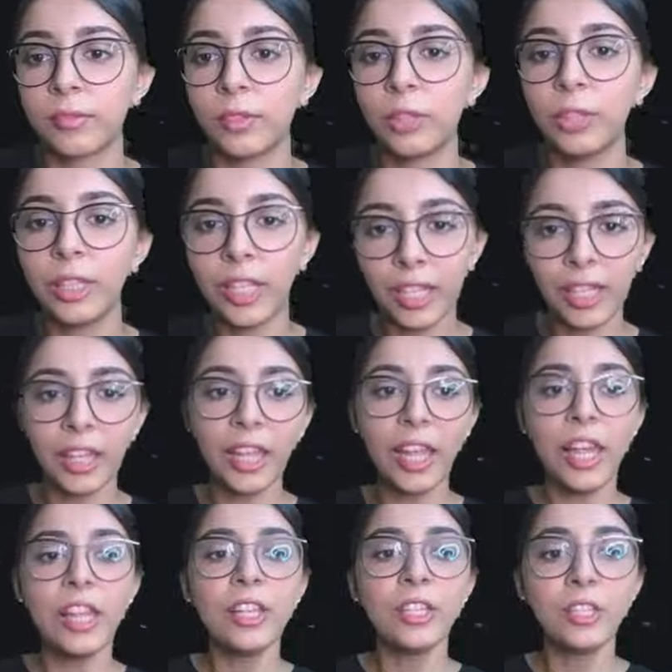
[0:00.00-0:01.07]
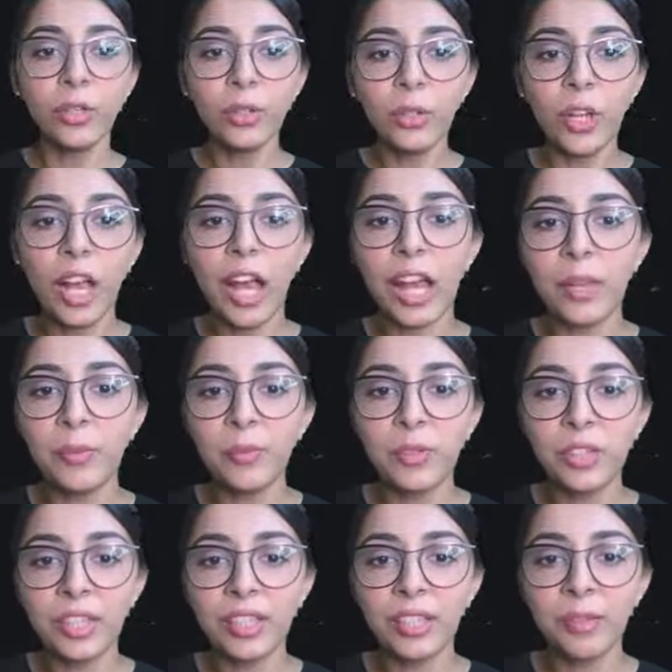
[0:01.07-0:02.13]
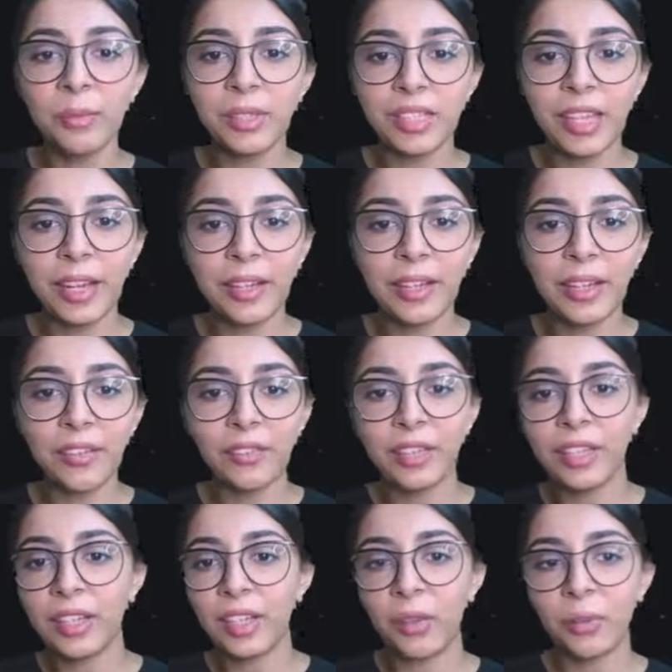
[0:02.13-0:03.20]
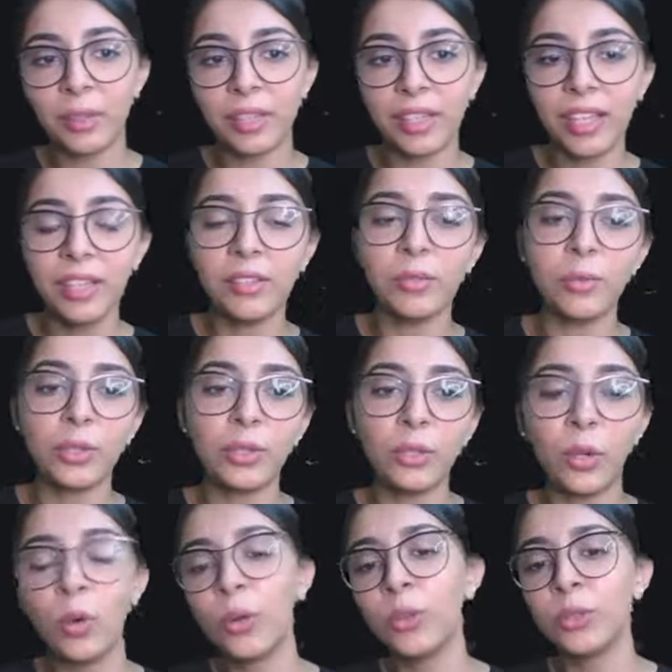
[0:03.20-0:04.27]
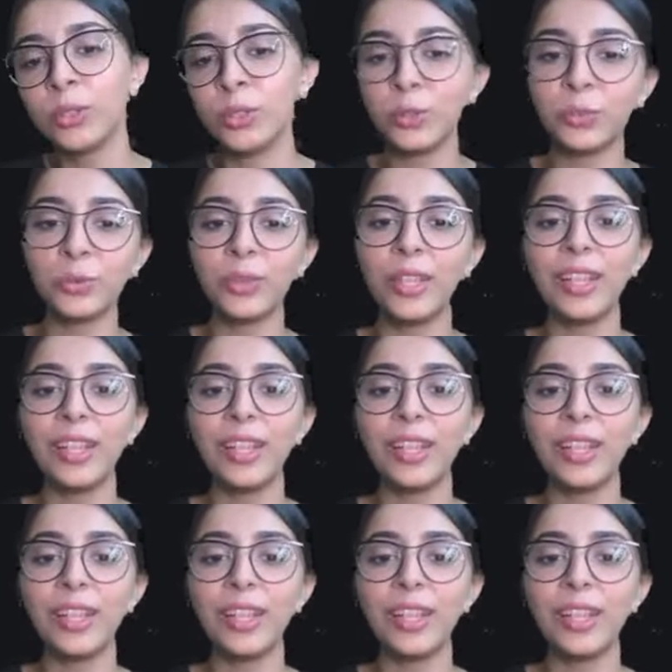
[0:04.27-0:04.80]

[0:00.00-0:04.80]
Okay, so I pushing them aside every now and then with "oh you."